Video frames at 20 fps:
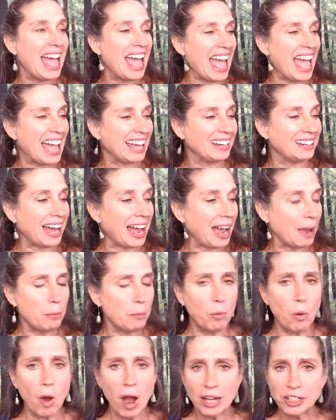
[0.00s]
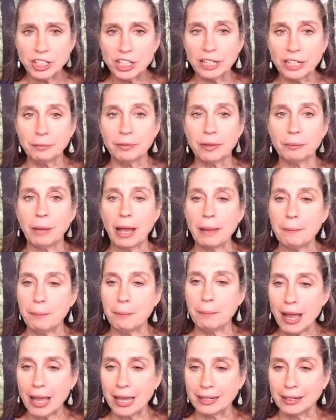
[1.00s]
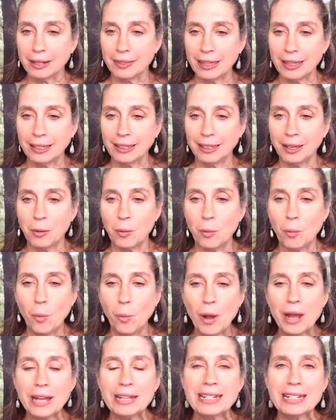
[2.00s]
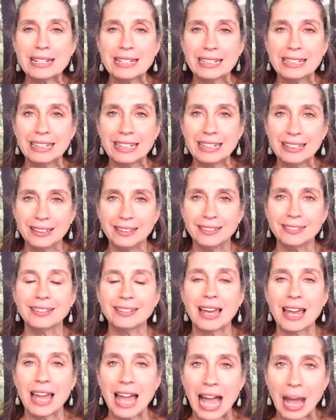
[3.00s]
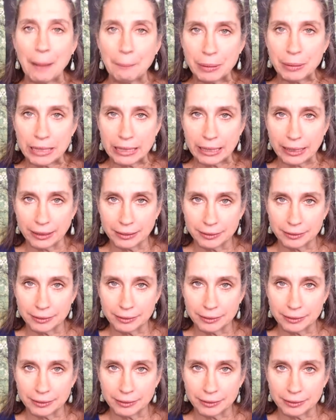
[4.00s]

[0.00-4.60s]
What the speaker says: And I'm watching my mind thinking, what is happening?